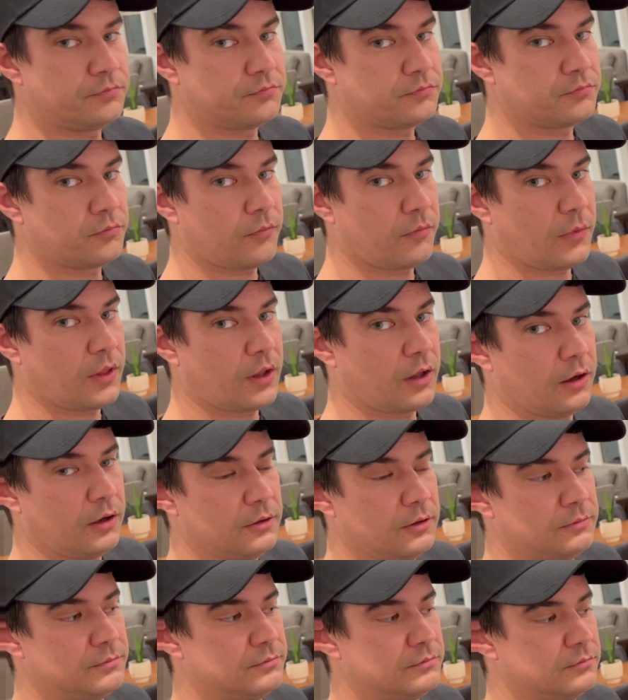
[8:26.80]

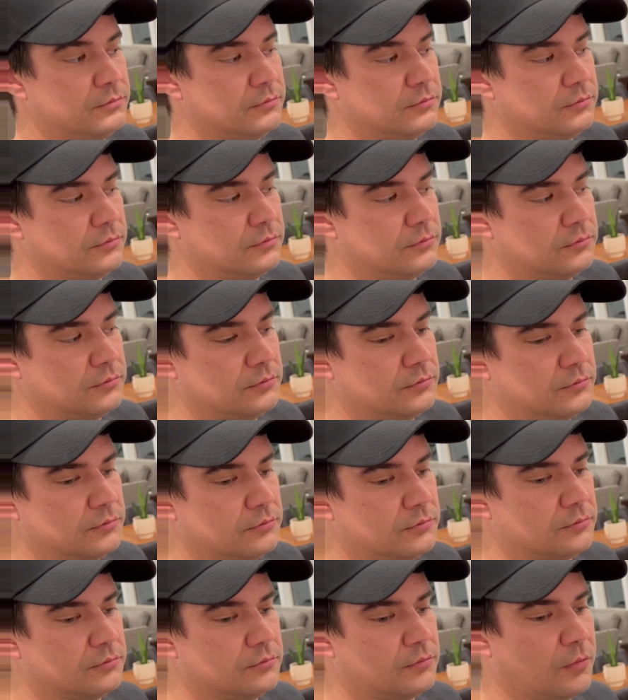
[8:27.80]

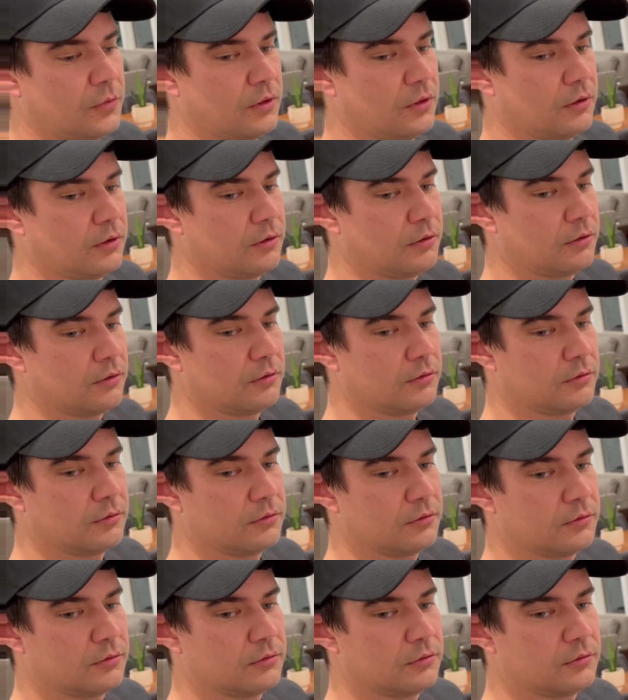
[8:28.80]

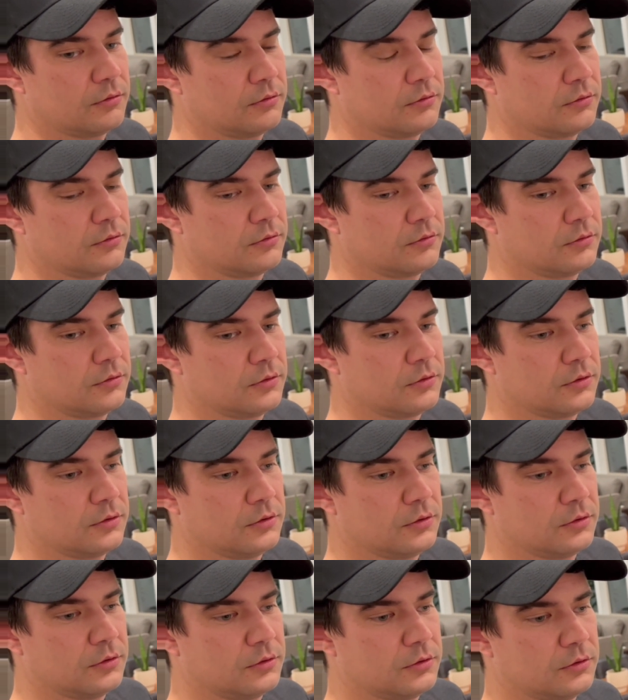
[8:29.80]

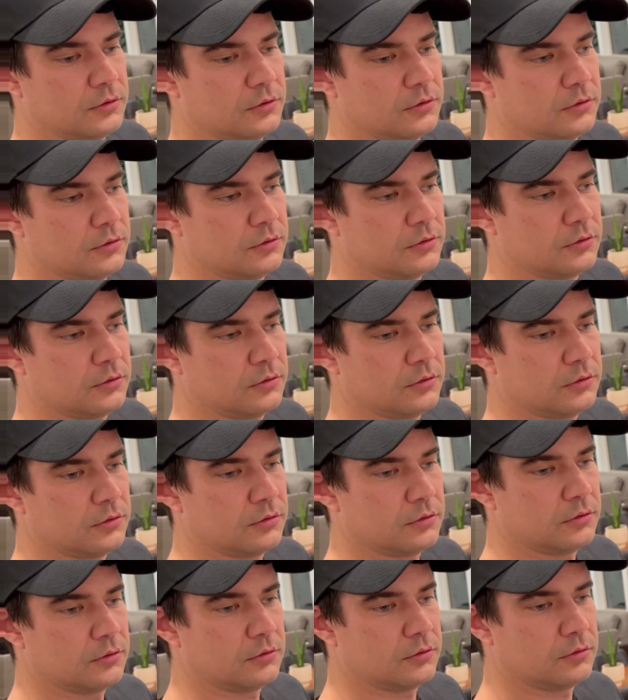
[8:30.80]

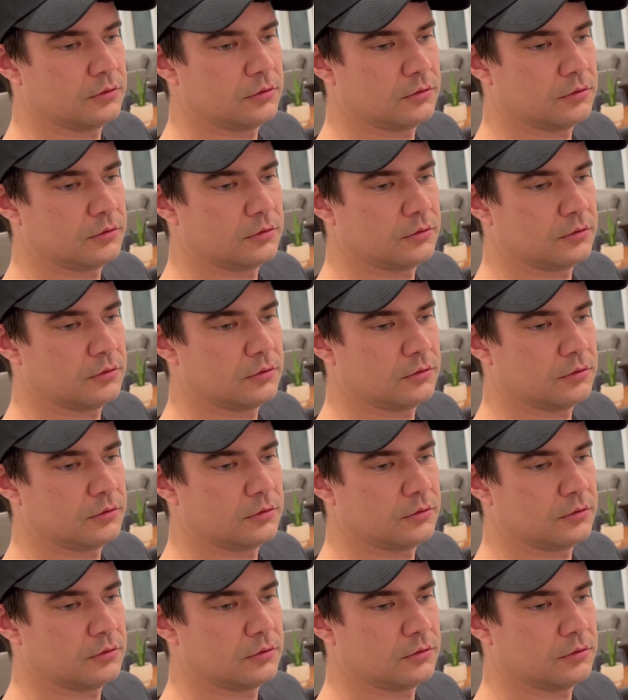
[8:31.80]
The person shown says nothing.